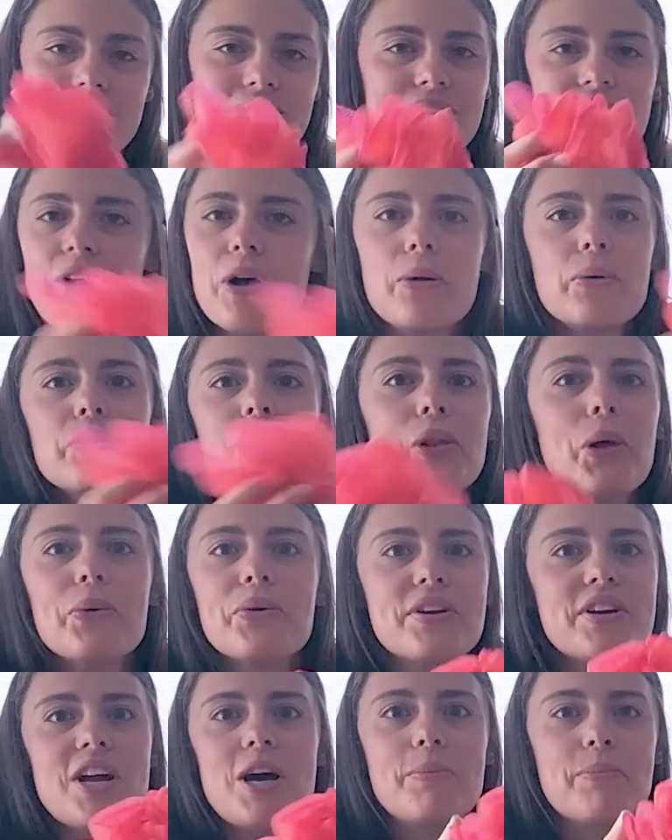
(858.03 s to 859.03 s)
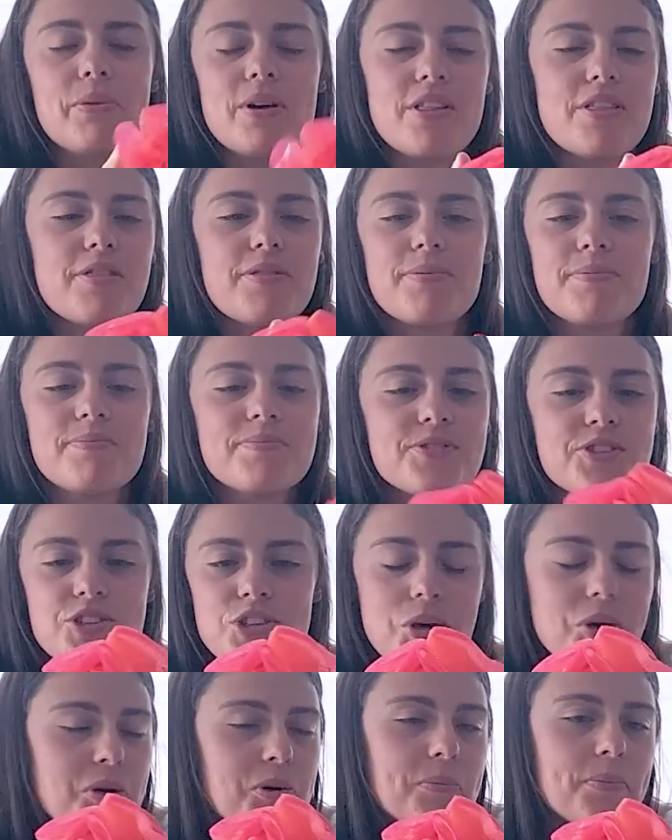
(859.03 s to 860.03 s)
load it up with
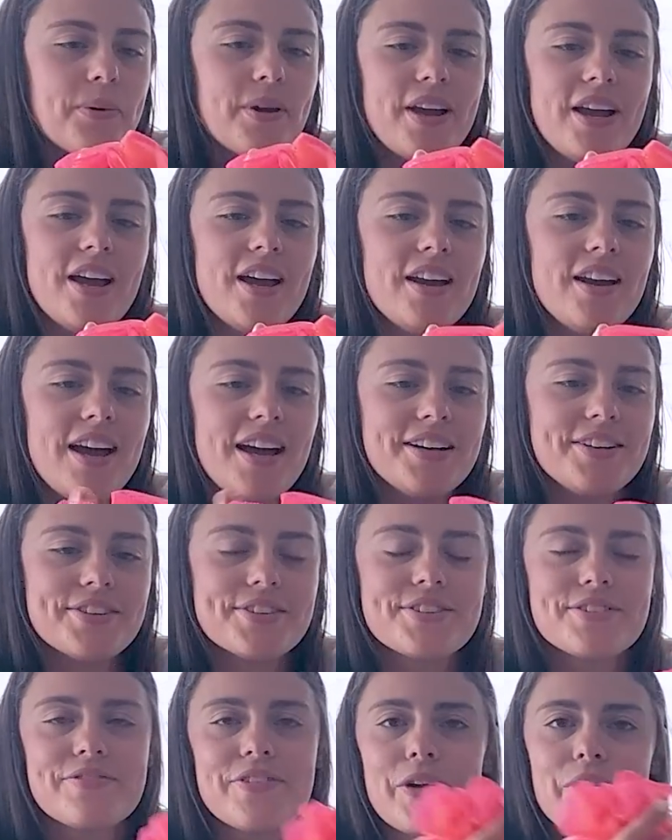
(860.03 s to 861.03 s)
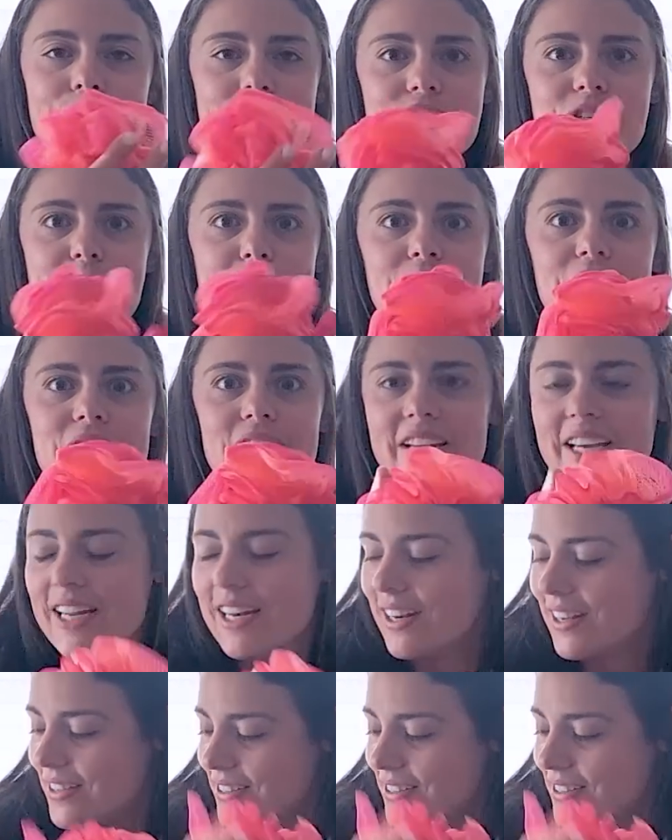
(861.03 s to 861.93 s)
soap, and I just felt super clean.